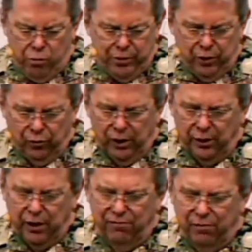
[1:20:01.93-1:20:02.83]
You know what it'll
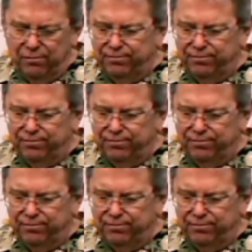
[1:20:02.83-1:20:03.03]
give you?